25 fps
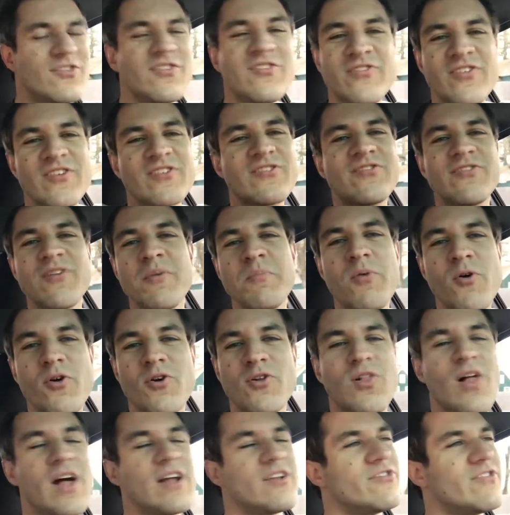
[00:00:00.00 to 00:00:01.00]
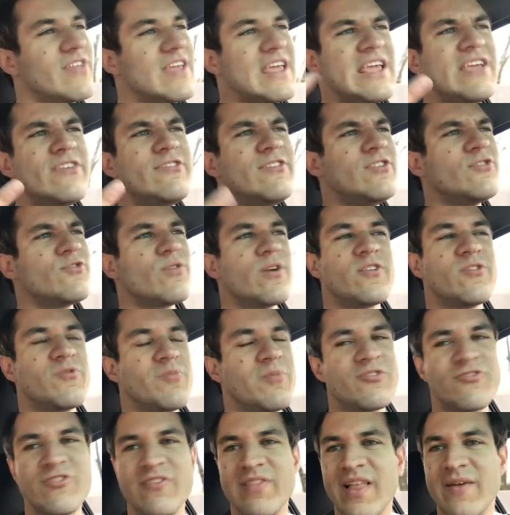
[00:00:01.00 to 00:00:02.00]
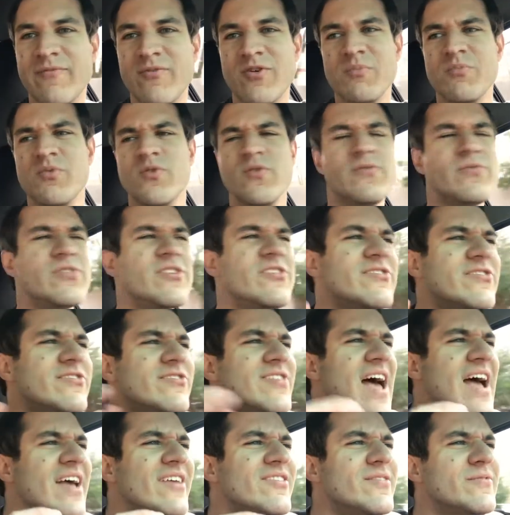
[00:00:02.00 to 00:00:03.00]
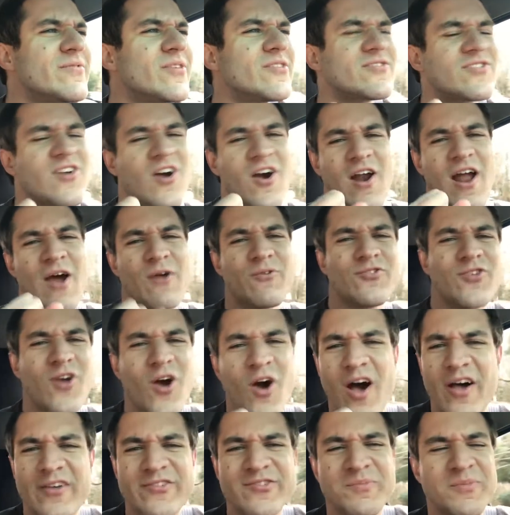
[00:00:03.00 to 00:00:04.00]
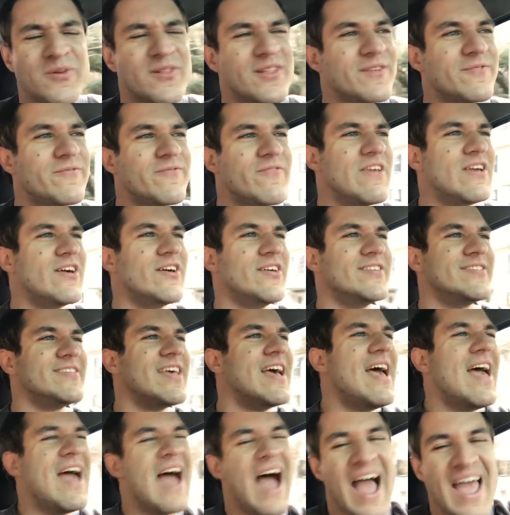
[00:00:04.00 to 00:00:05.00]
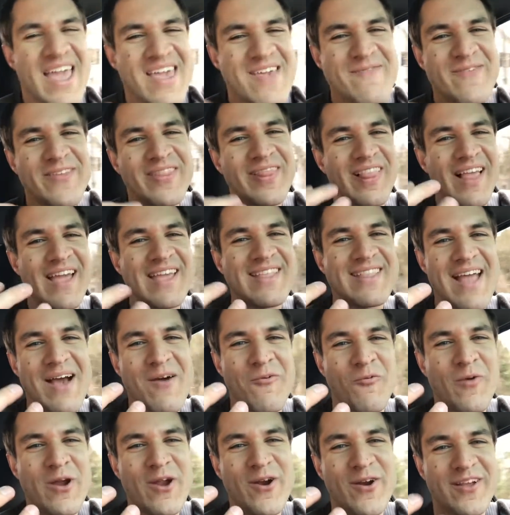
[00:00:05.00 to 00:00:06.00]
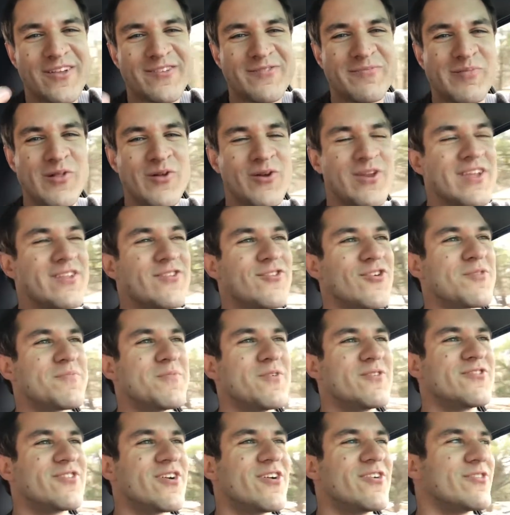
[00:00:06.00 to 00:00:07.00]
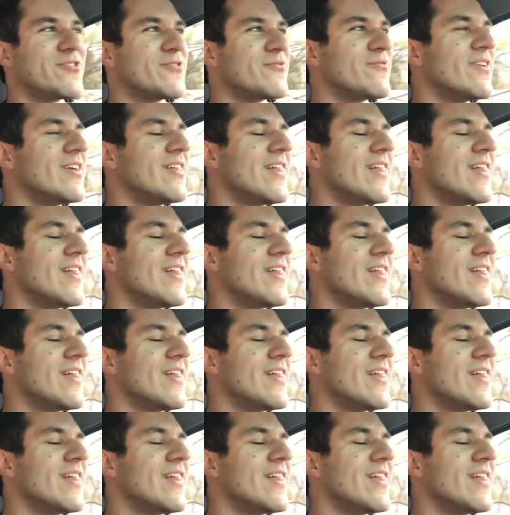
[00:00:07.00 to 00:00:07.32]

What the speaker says: Just the simple clutch, the easy transmission lever to move, the size of this car, how tossable it feels. I even like that weird exploding turbocharger